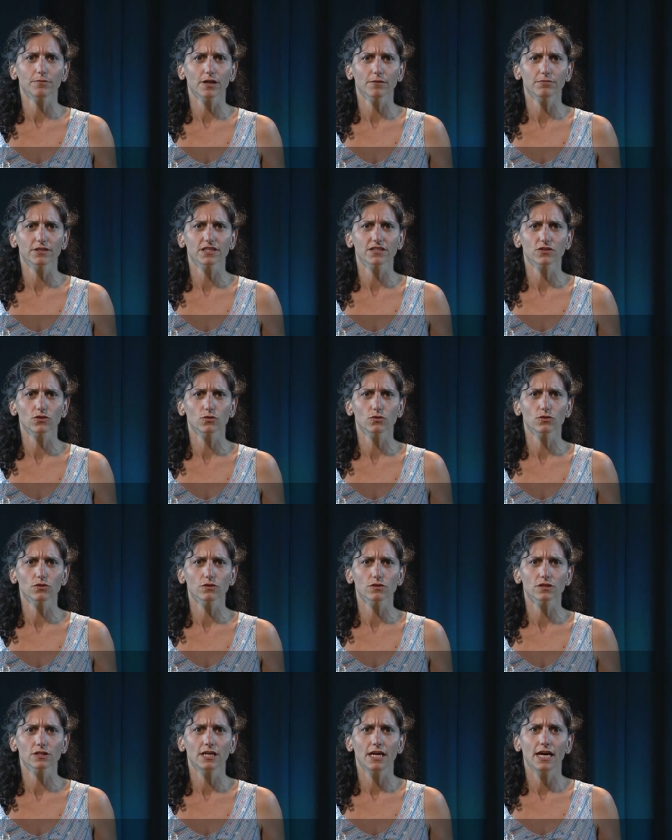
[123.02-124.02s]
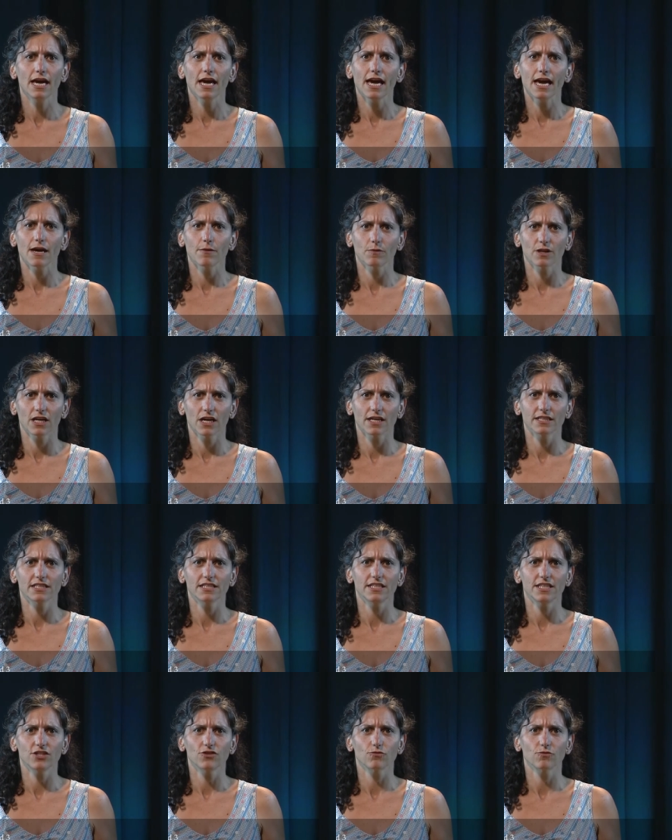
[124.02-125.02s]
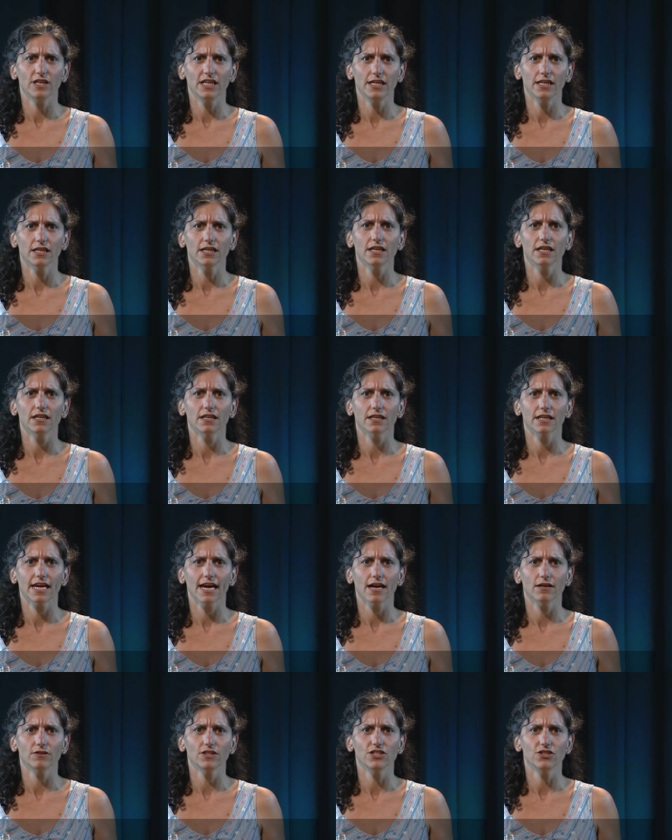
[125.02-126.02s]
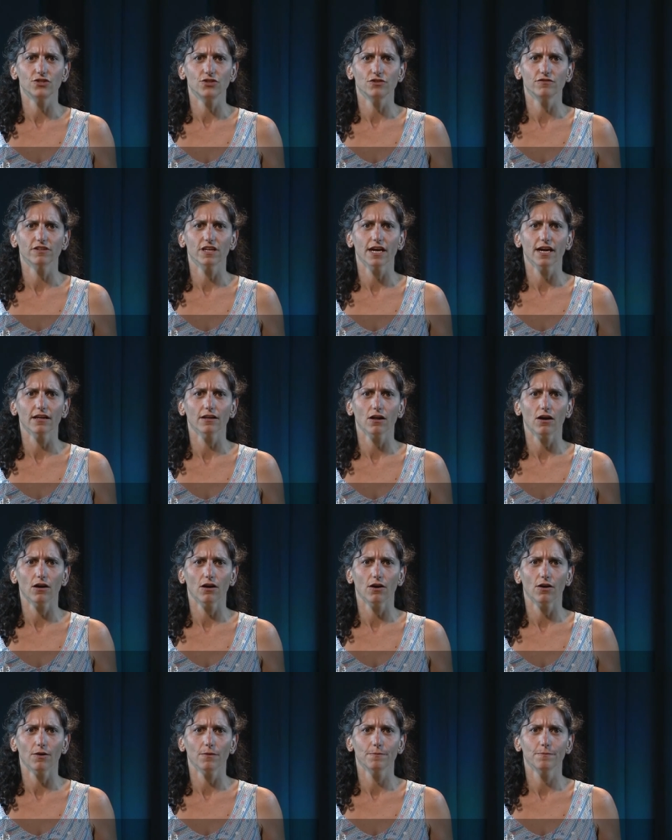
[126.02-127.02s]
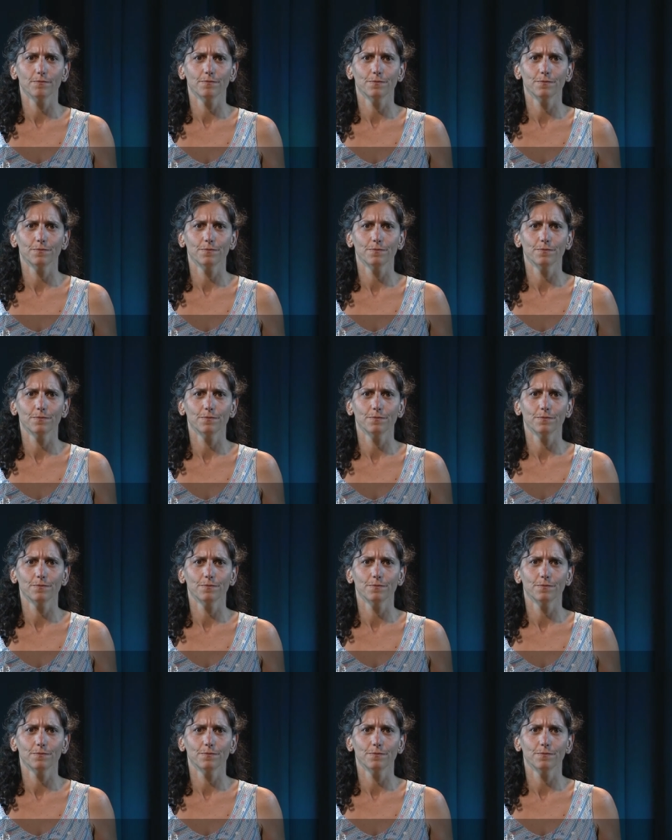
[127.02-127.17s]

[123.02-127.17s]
Public Schools and went on to teach reading in the county's juvenile hall.